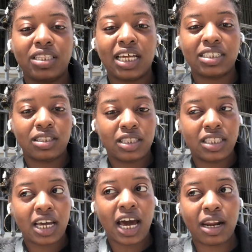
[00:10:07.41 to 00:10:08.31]
That's
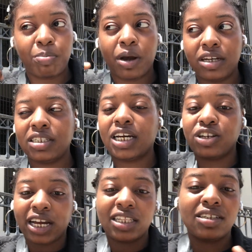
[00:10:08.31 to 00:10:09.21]
the kind of parents I
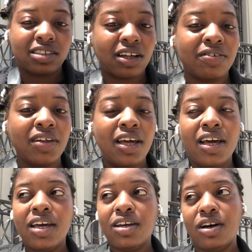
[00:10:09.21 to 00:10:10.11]
attracted and stuff,
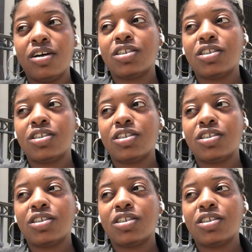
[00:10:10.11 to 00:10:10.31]
you know.